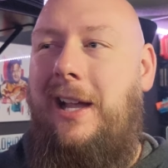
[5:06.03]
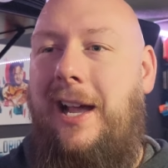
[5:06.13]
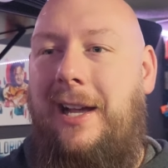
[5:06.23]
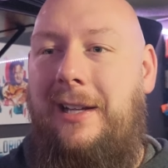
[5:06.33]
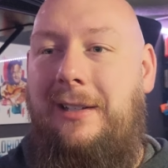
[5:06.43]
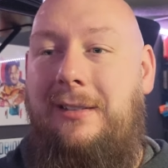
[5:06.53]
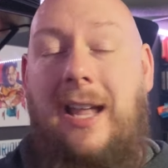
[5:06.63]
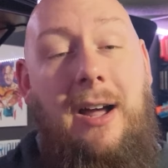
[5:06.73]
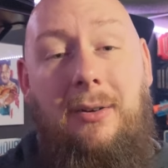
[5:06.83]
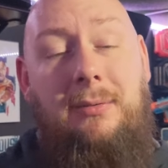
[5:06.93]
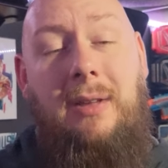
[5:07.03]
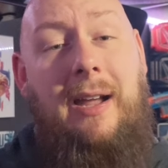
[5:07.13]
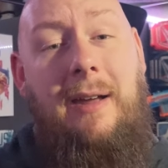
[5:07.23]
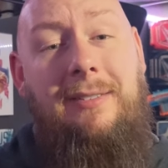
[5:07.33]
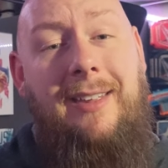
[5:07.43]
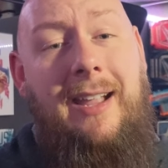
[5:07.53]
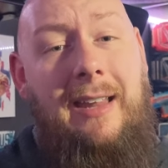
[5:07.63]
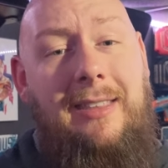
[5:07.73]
Now, like I was saying,